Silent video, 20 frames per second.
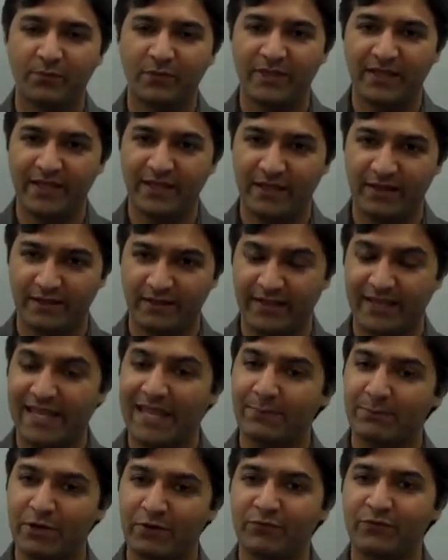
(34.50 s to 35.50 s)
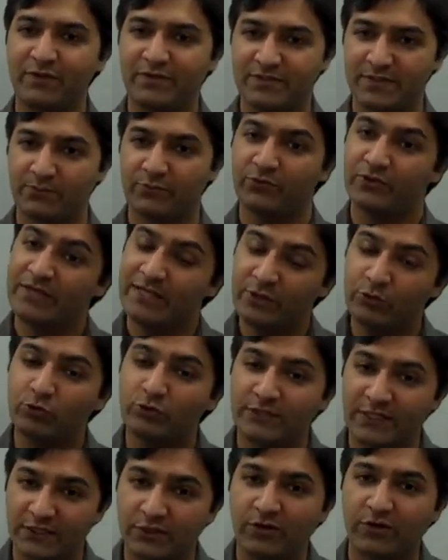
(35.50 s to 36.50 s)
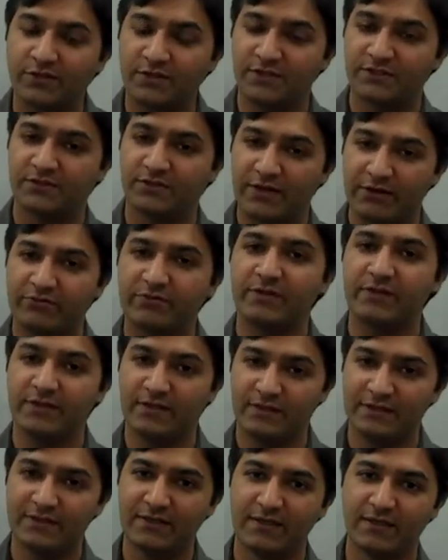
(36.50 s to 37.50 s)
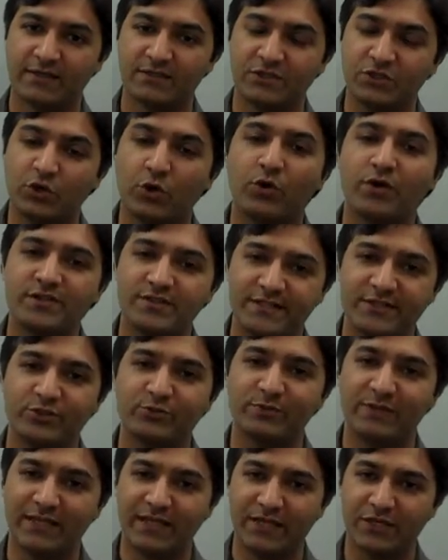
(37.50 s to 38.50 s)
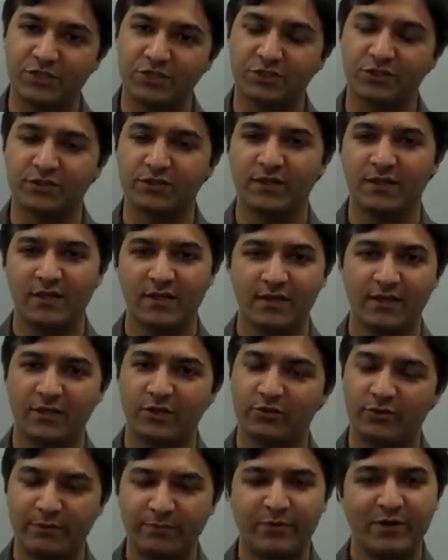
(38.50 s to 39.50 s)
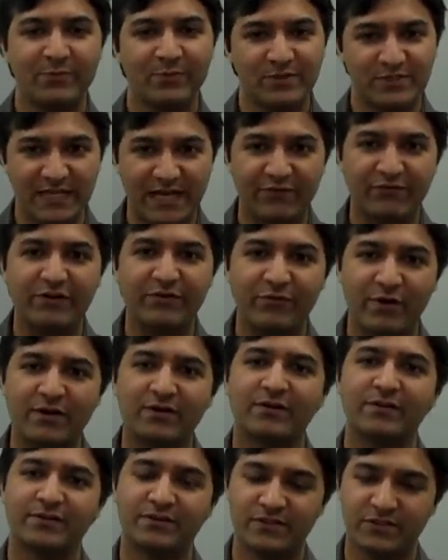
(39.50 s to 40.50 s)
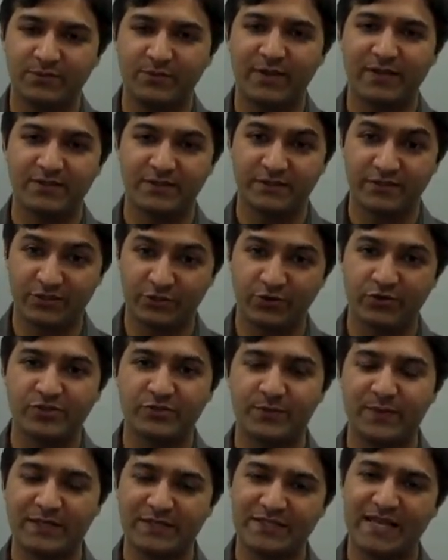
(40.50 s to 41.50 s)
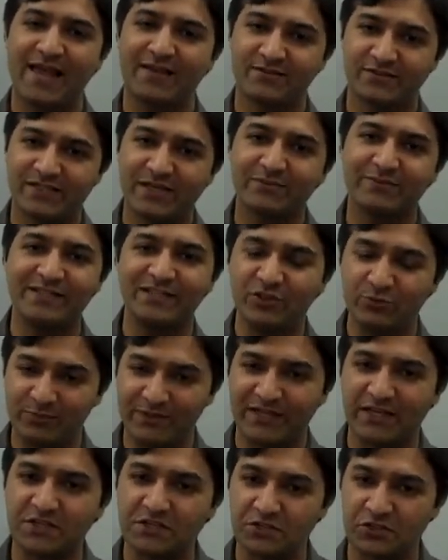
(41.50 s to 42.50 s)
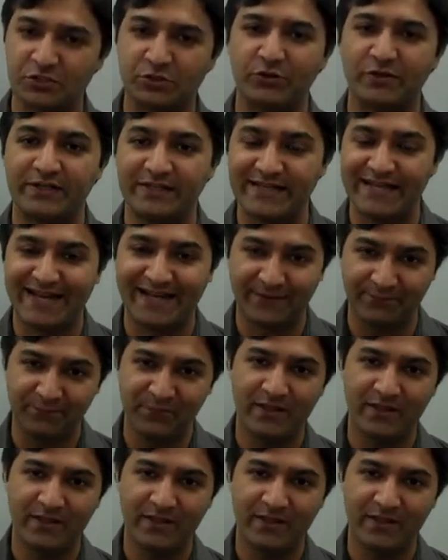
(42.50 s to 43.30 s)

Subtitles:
They came out with some really cool technologies around storage deduplication. Pretty much every vendor in the space, in the storage space, has some deduplication story today.